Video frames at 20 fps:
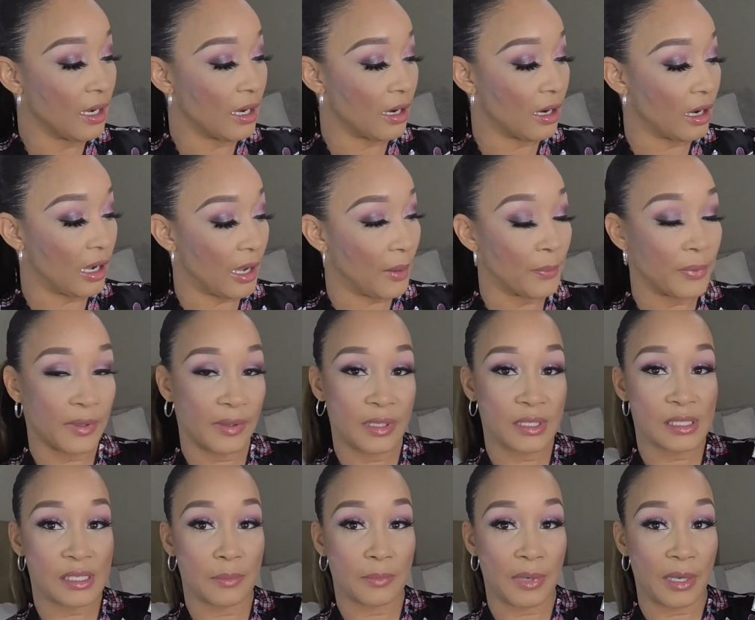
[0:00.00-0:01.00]
I put
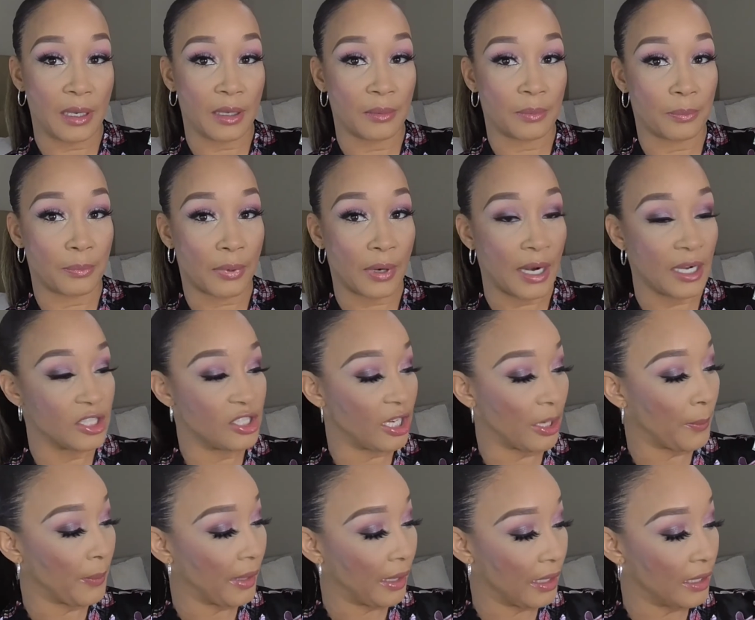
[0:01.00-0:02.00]
this in my
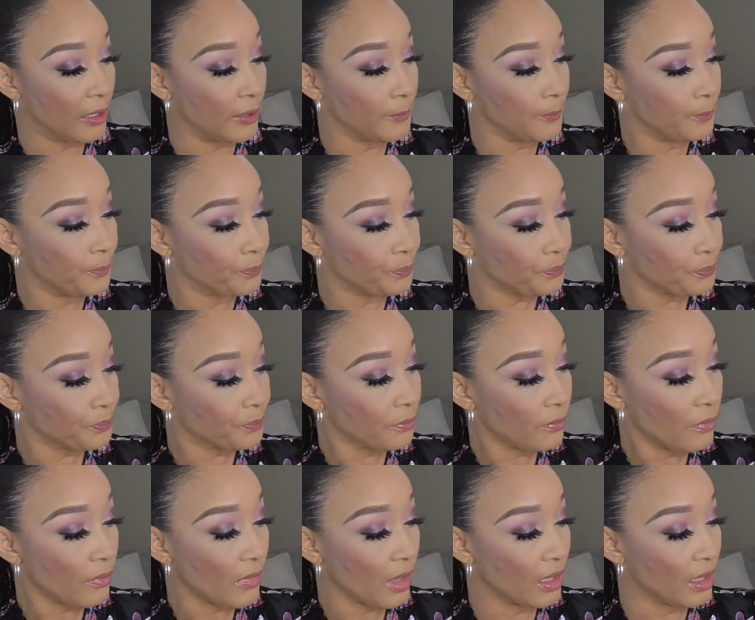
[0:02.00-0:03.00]
project pan
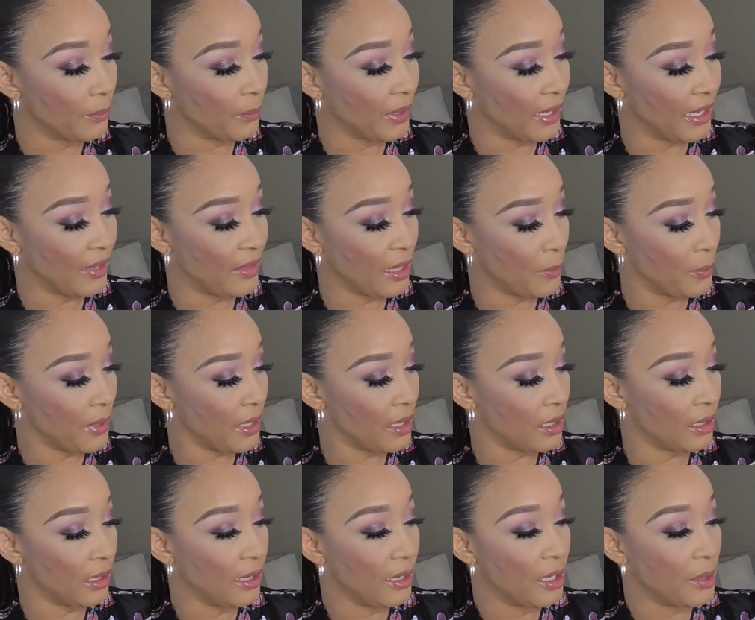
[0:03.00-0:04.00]
and pan that
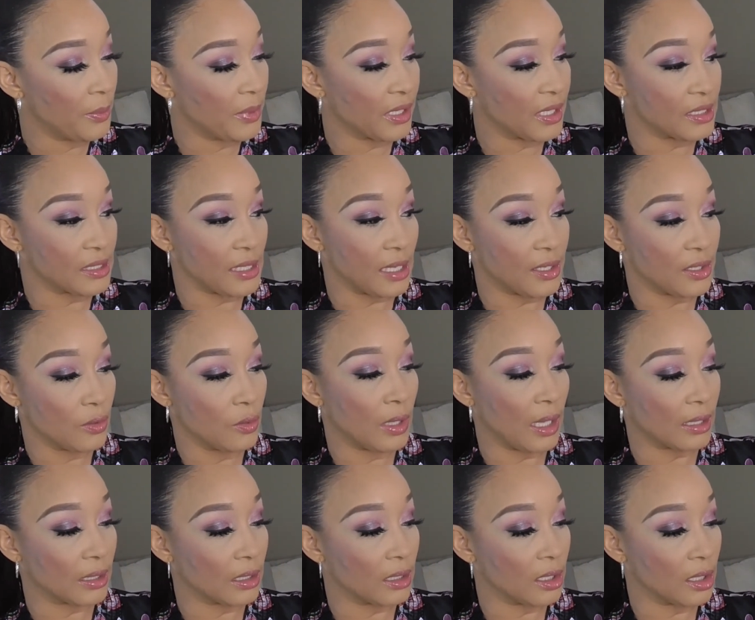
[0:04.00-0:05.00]
palette because I do
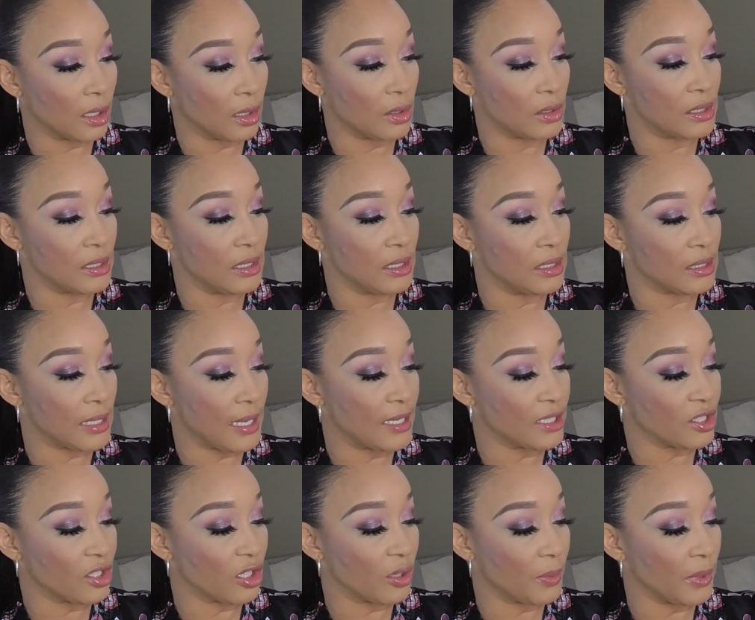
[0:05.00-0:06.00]
like the colors in this
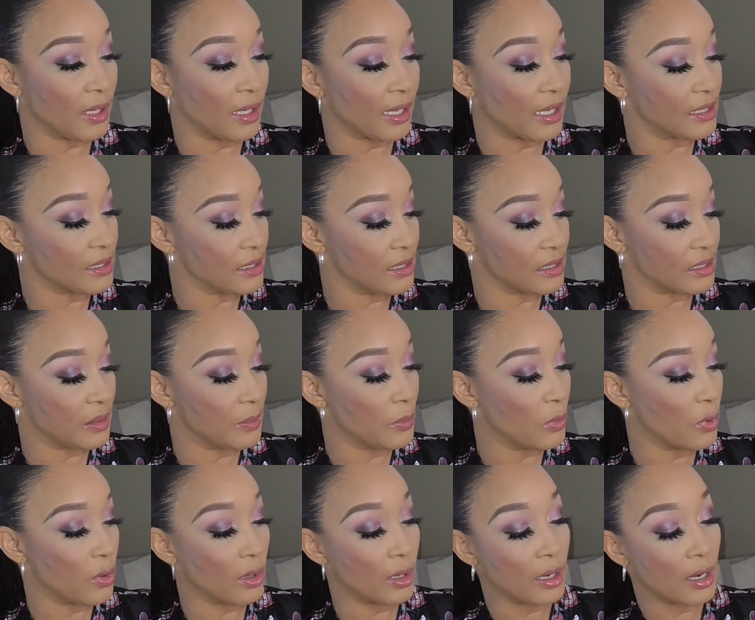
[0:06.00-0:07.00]
eyeshadow palette. Like I said, some
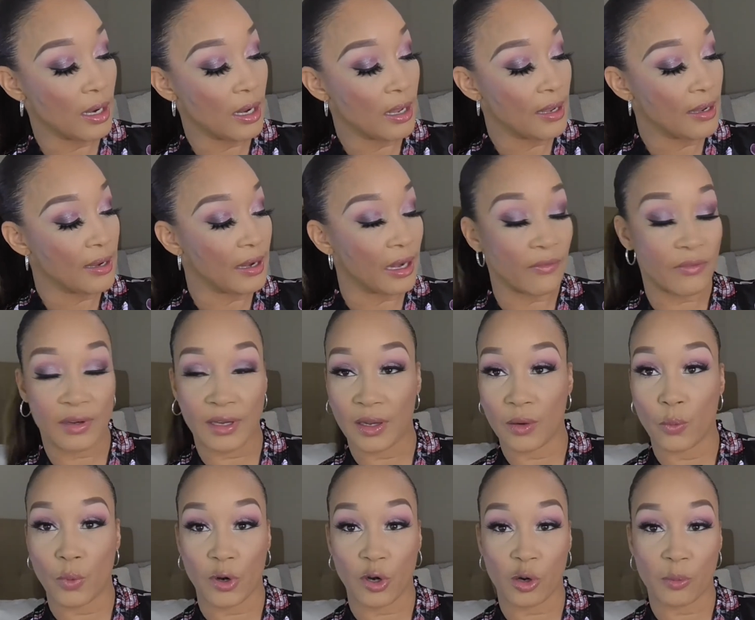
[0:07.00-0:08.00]
more everyday
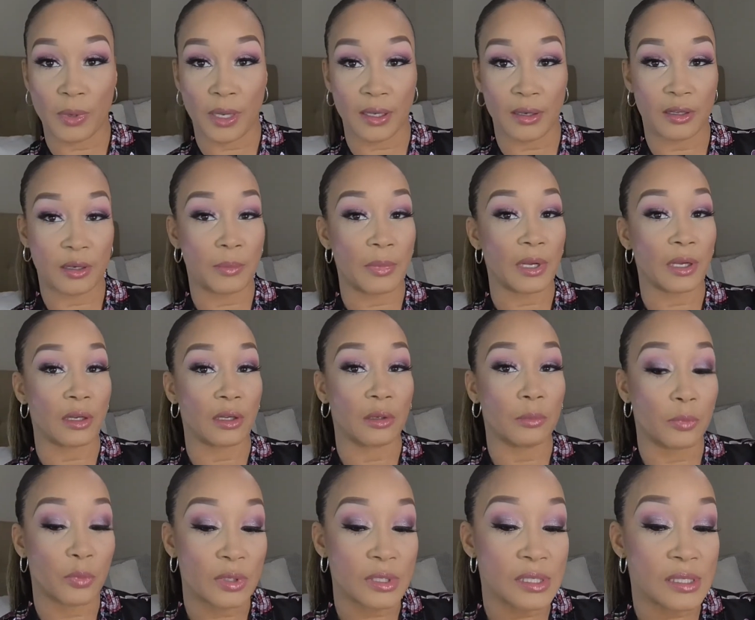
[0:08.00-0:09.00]
wearable. I could have made it a
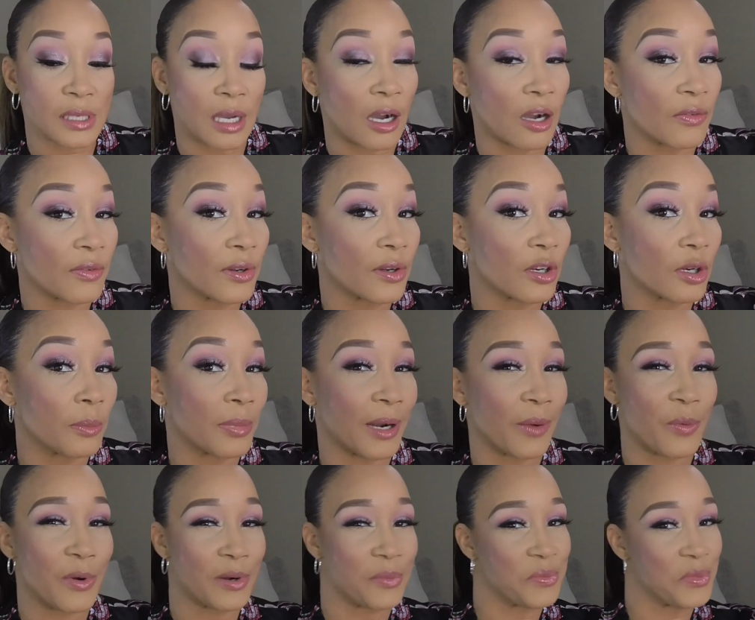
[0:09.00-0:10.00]
little more softer, but I
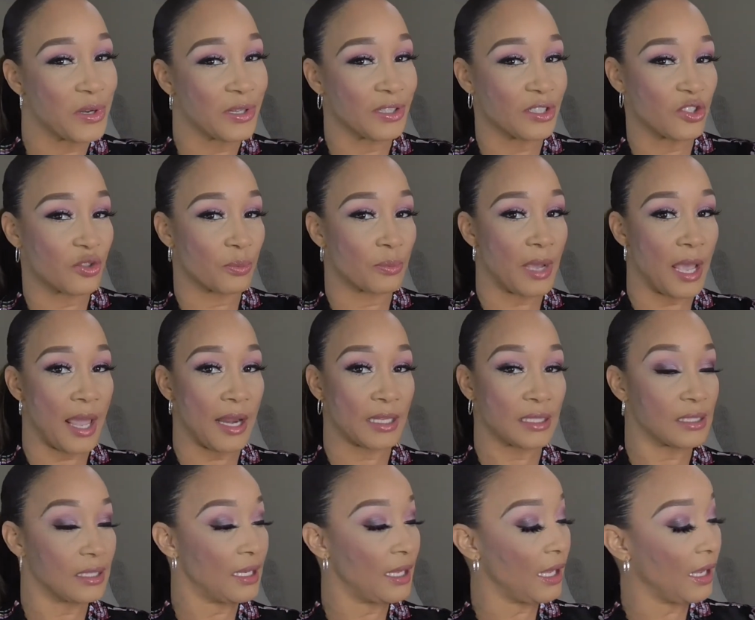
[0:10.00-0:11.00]
wanted more a little dramatic
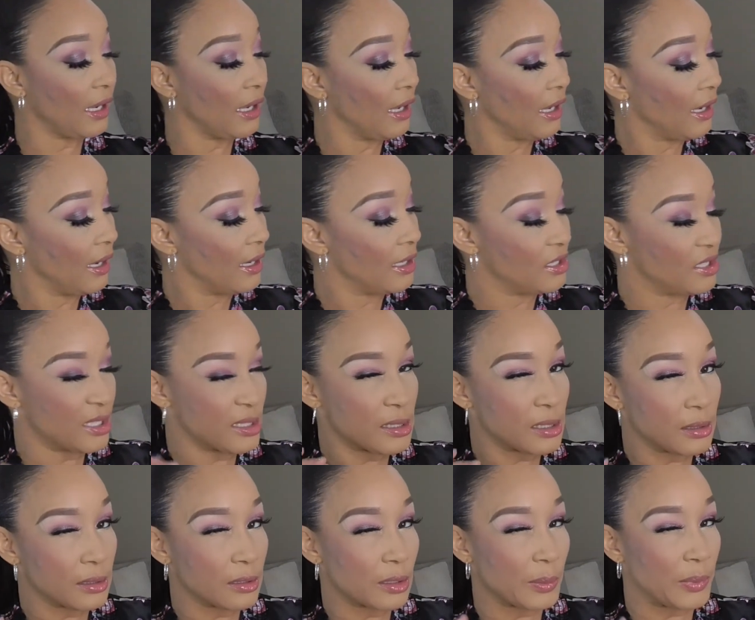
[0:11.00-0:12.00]
today, just a
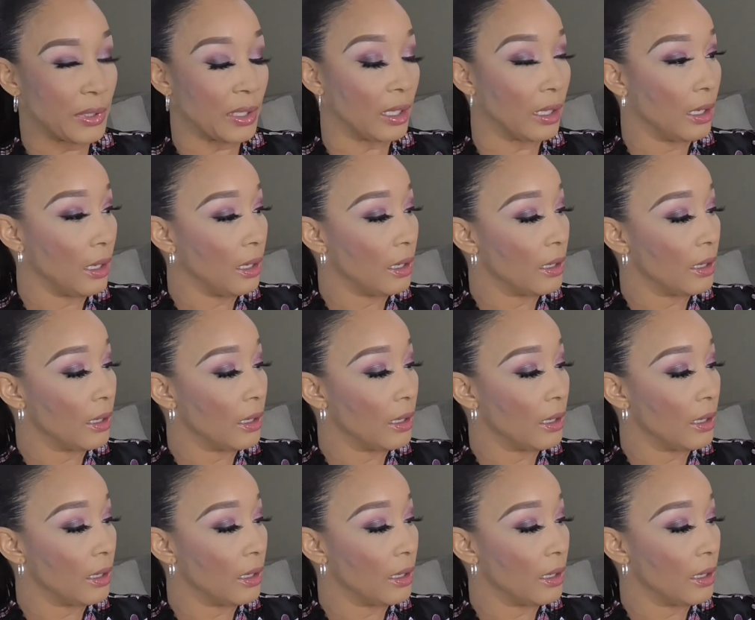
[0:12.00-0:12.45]
little bit.